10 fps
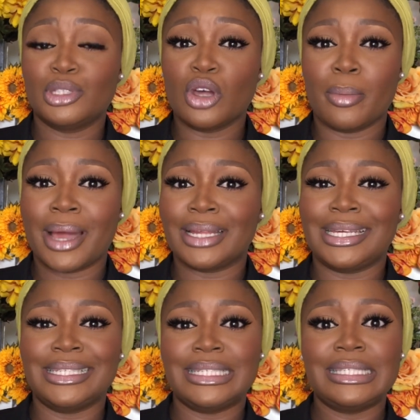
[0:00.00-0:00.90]
turban
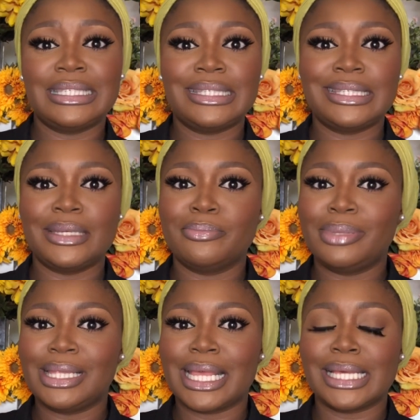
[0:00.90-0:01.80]
in the
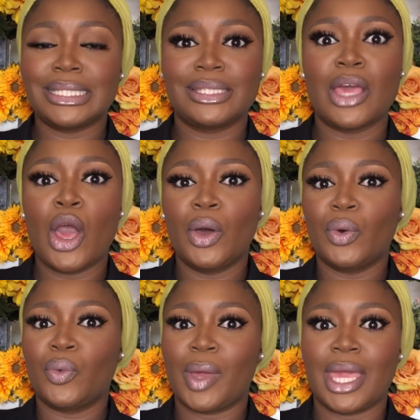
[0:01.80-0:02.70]
simplest
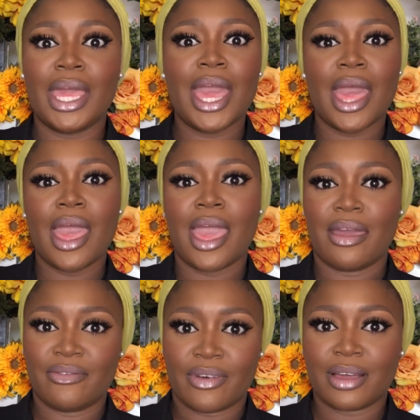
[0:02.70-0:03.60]
way
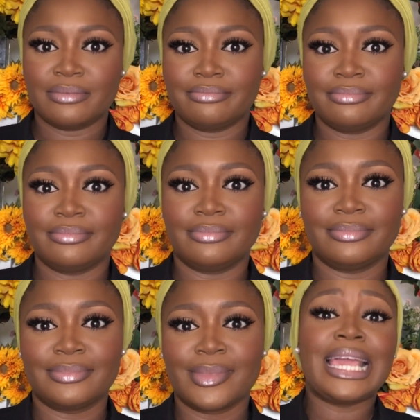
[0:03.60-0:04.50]
ever.
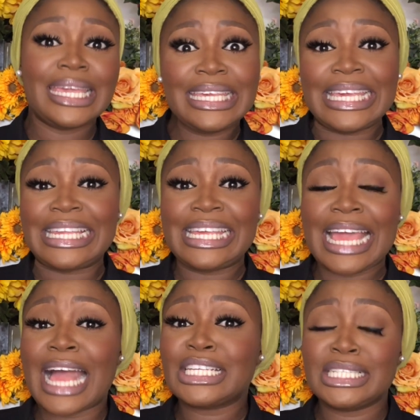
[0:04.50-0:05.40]
Tying
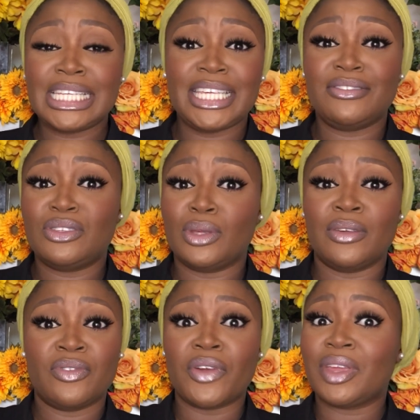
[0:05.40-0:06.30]
gele actually gives
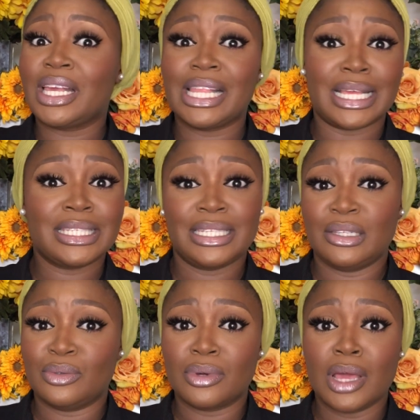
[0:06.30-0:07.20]
you a very classy
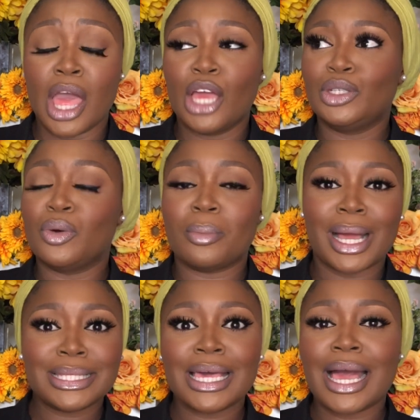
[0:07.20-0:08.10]
look. No
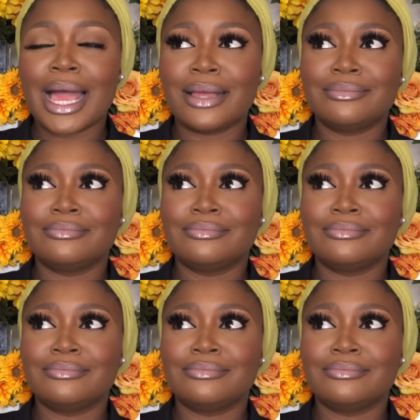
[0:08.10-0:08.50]
matter